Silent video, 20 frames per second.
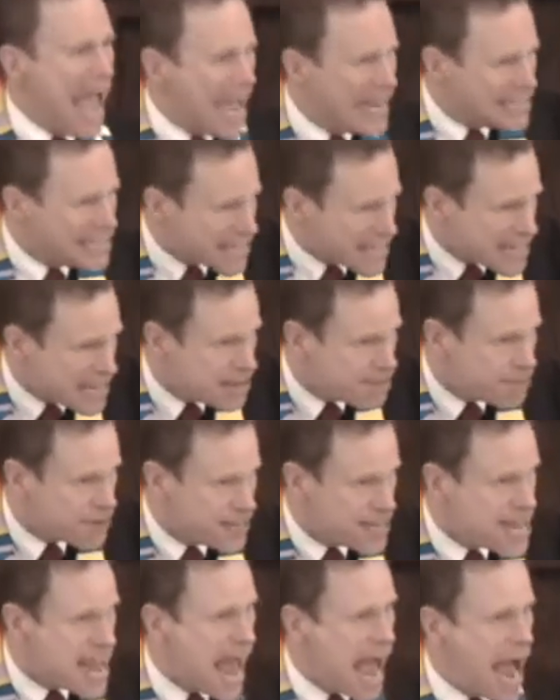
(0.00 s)
And
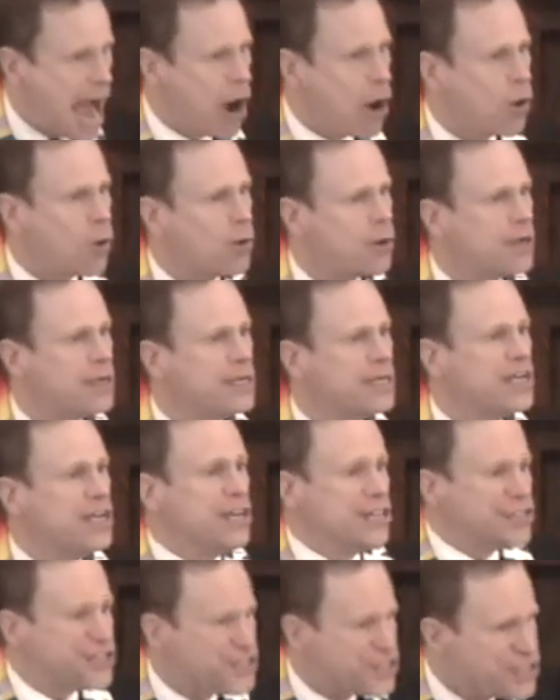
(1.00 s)
even now,
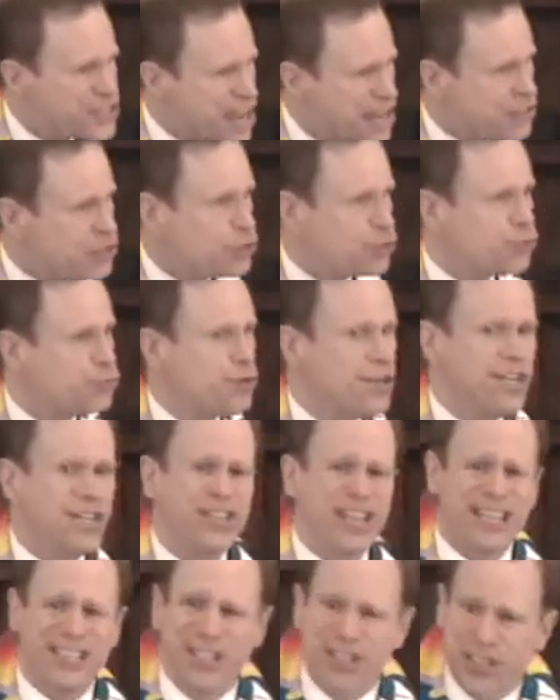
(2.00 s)

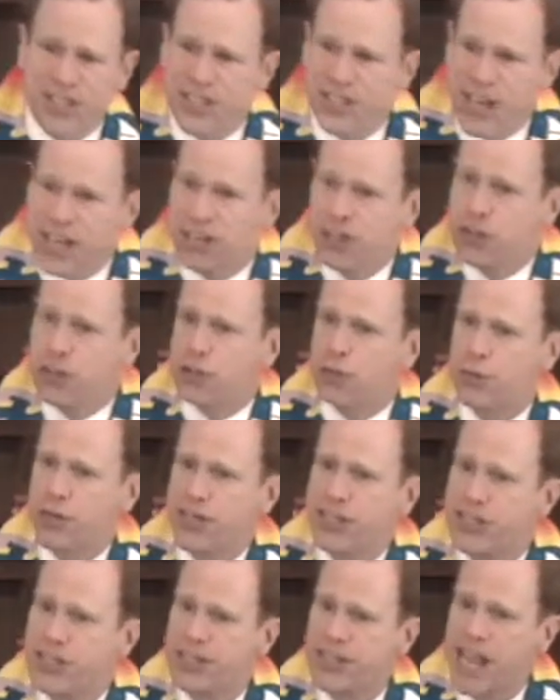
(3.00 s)
centuries and
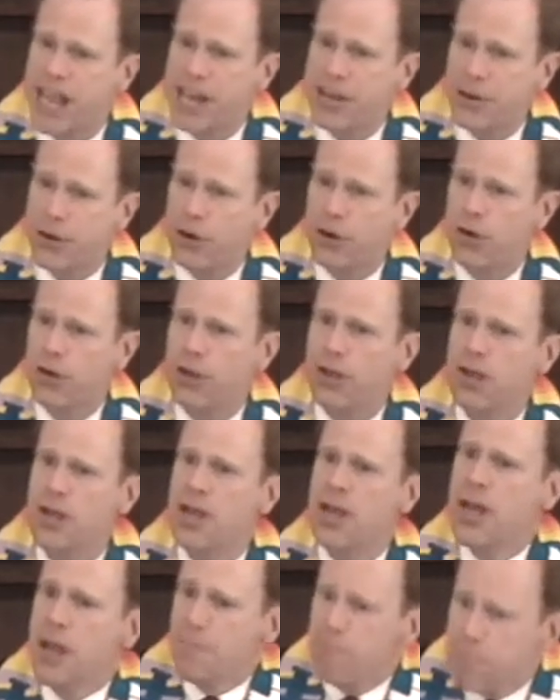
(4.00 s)
centuries later,
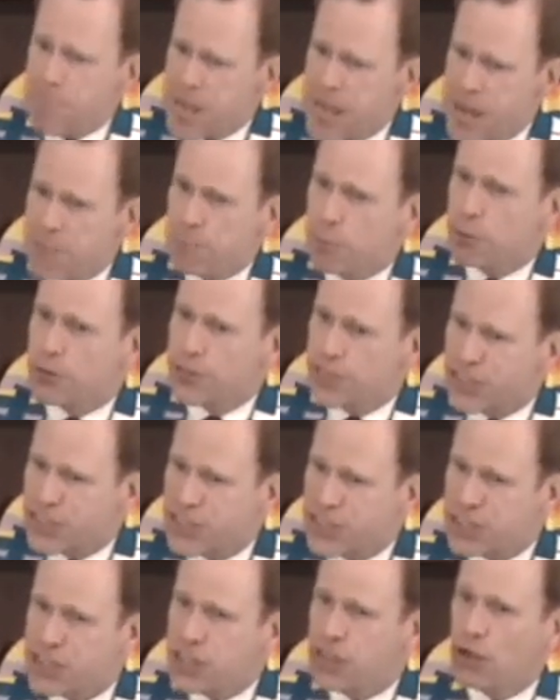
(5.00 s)
people
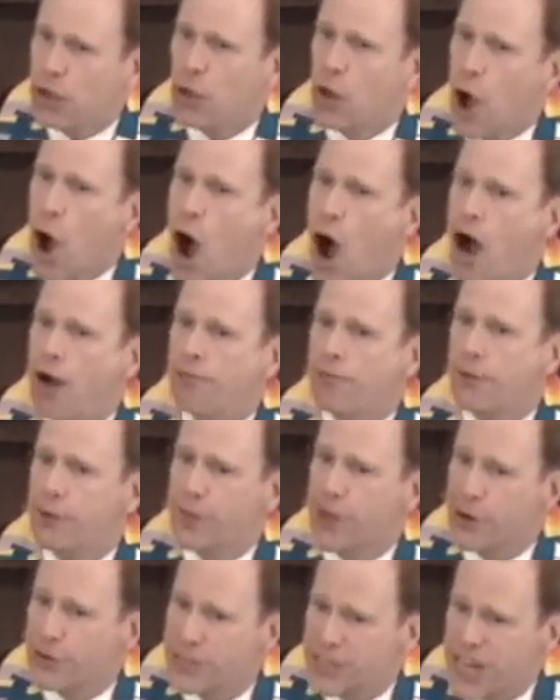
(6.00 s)
still
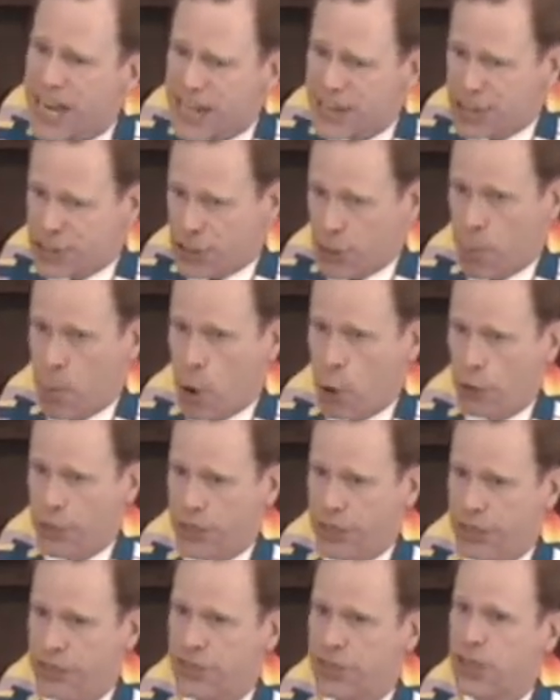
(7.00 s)
offer their
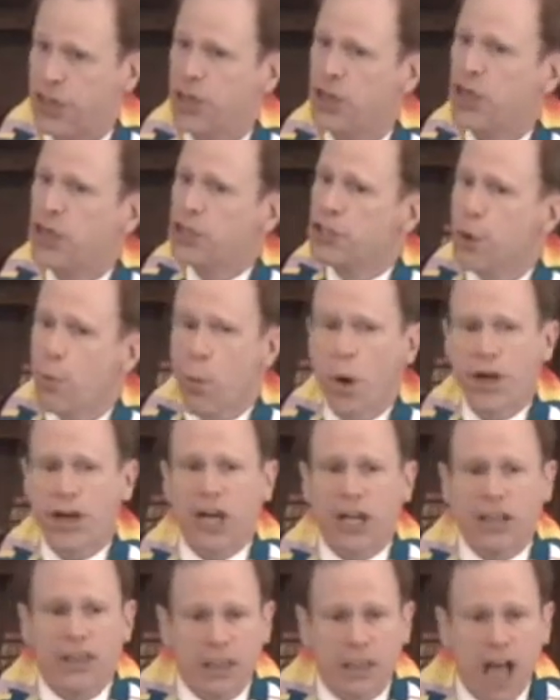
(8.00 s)
testimonies to what
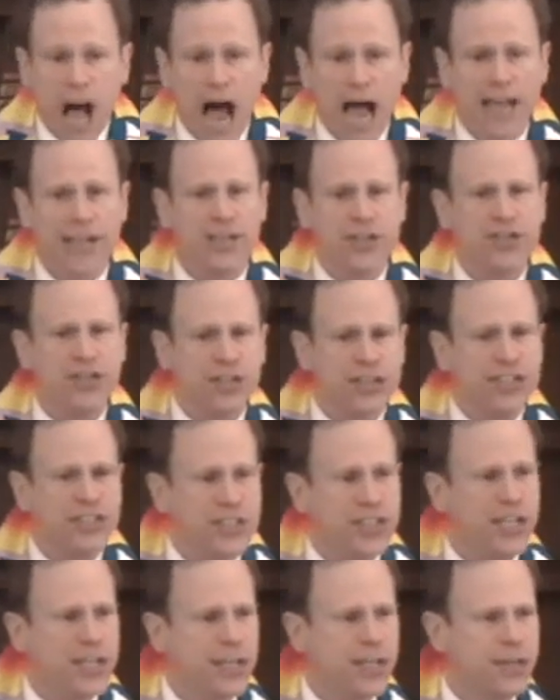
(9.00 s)

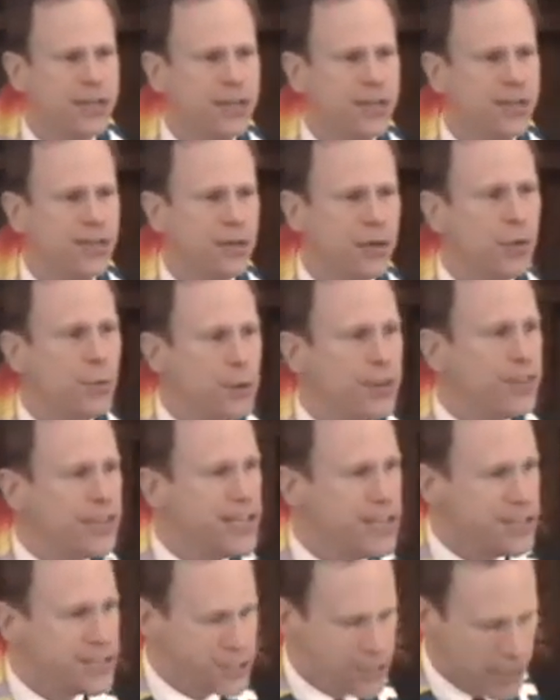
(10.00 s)
Elijah did with
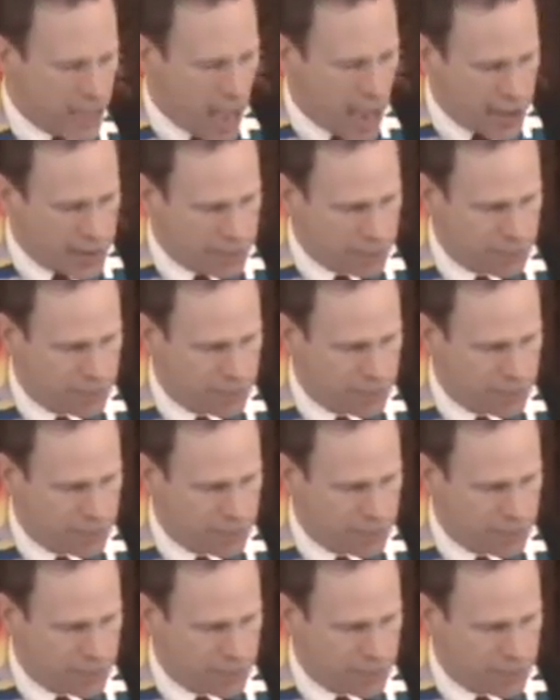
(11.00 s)
his life.